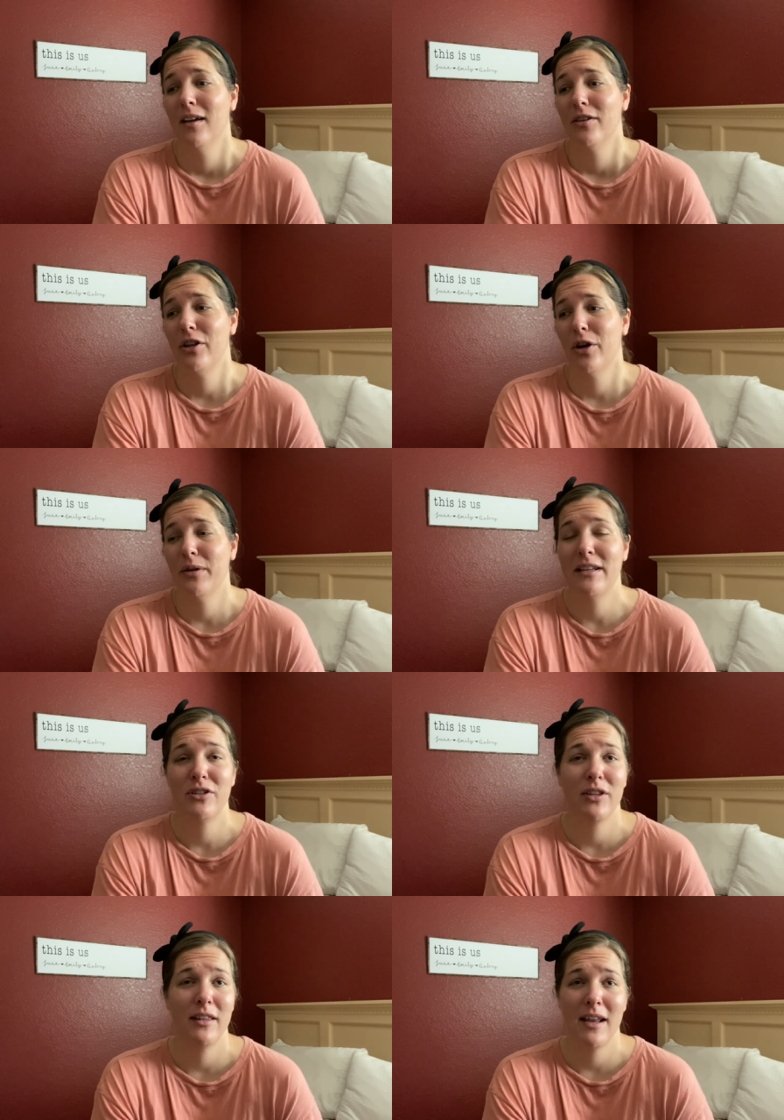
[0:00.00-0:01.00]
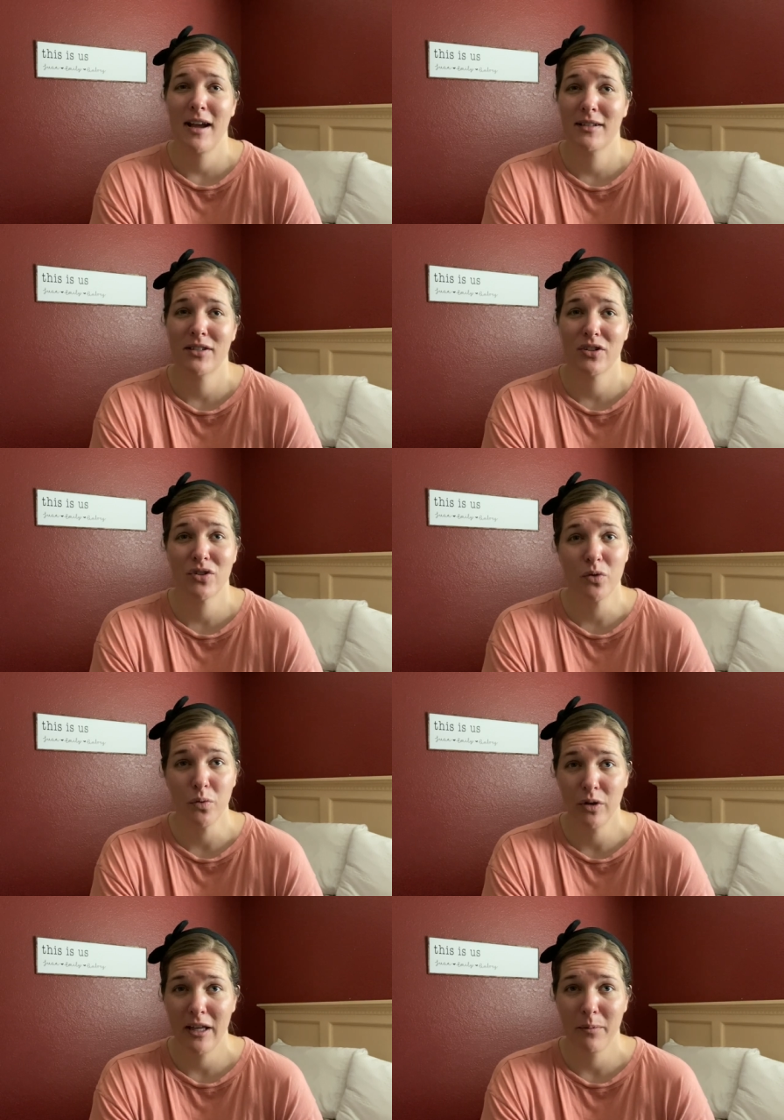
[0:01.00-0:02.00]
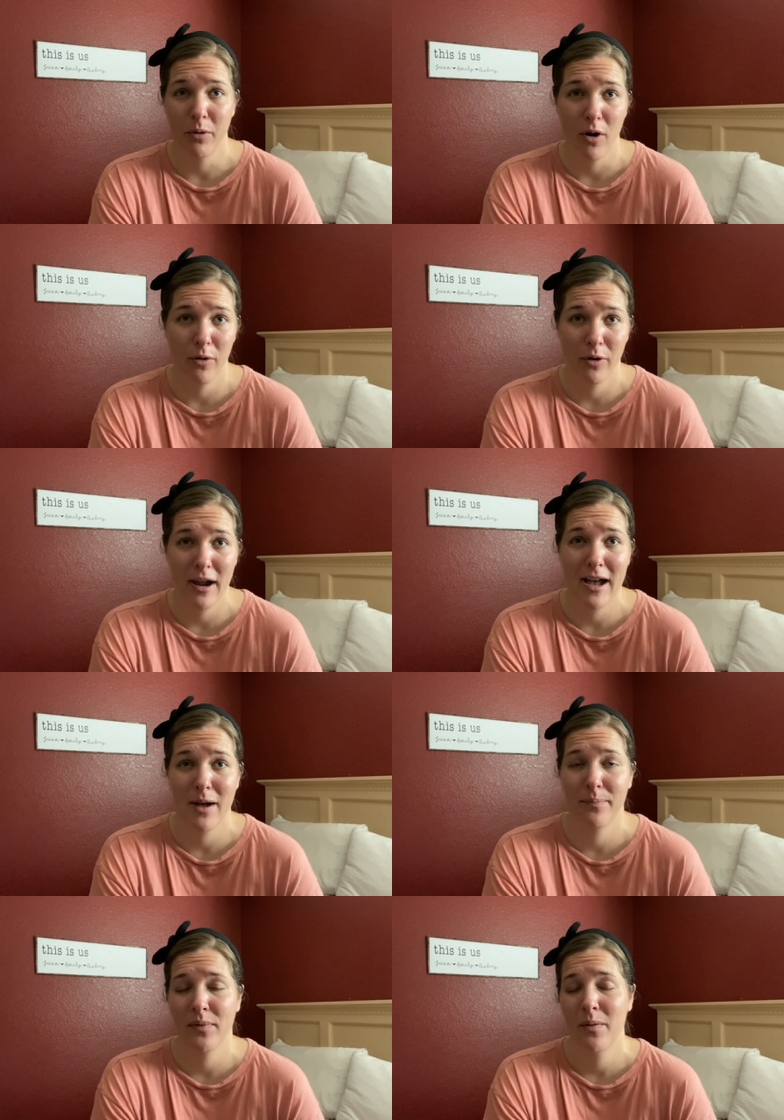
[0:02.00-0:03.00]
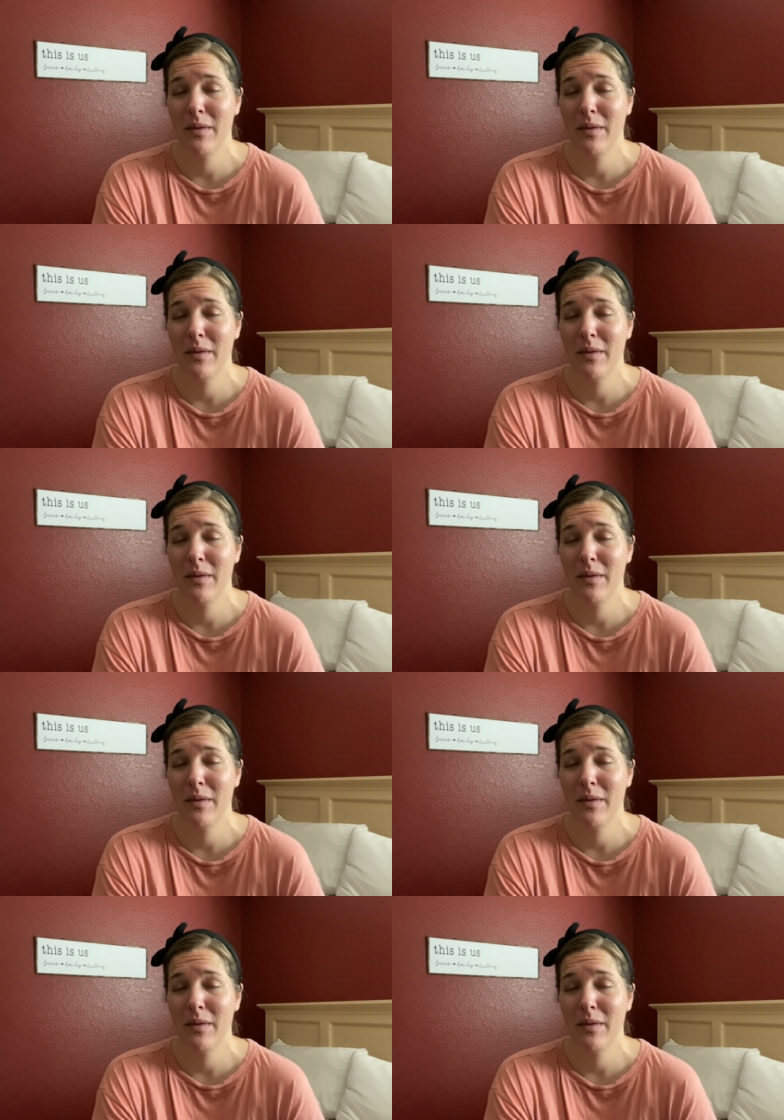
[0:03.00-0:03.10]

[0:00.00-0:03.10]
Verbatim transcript: you know, into the next schooling program,